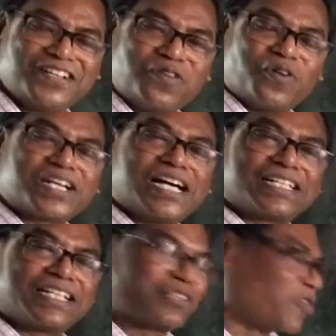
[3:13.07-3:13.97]
What
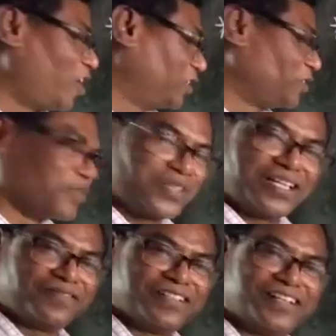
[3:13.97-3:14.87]
are they called?
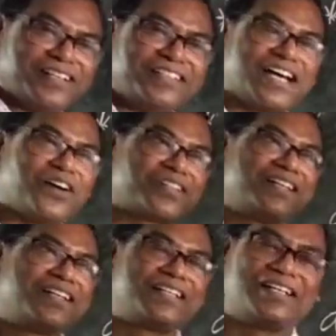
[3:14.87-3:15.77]
In
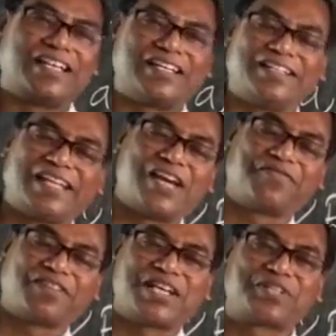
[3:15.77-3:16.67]
our
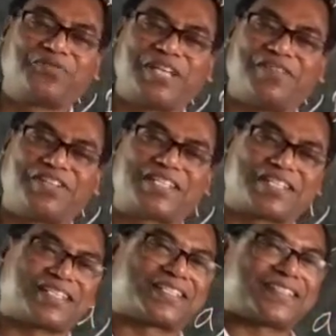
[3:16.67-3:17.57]
live class we have
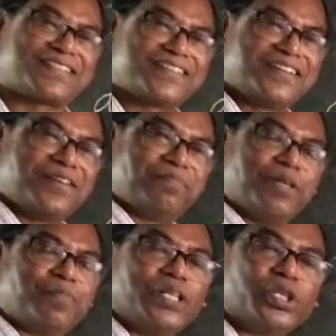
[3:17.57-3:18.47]
discussed
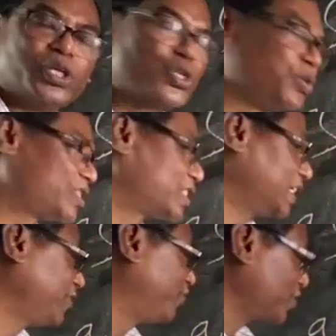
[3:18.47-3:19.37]
people, those who
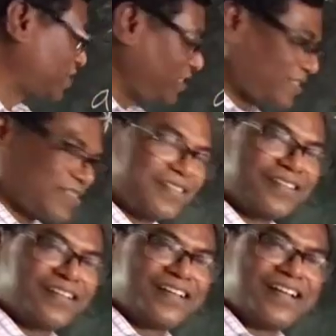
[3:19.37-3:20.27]
study fossils.
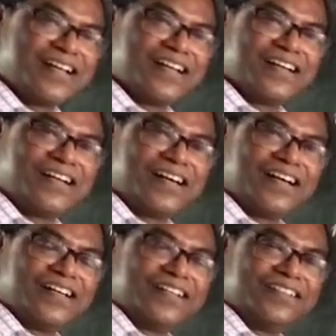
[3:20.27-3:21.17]

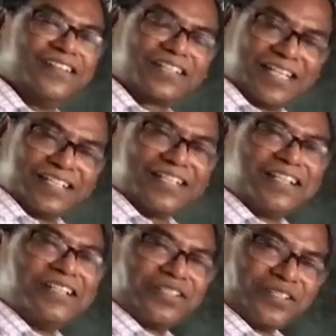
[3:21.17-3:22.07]

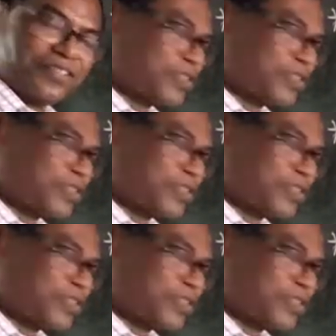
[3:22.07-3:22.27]
Okay, yeah.